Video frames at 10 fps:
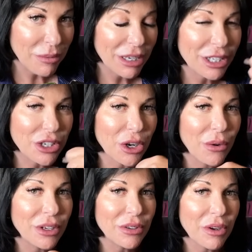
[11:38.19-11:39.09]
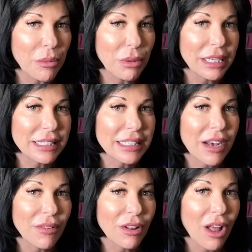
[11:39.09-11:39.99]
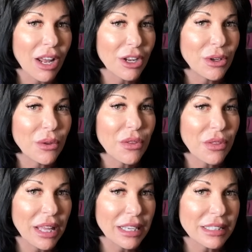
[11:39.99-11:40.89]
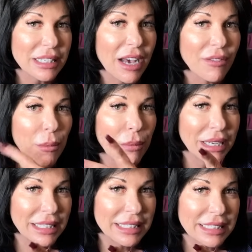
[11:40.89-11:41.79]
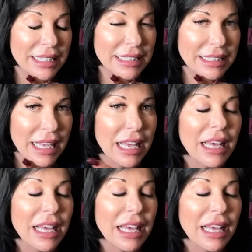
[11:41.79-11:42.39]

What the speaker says: because you're going to a place of a lot of new things, of abundances.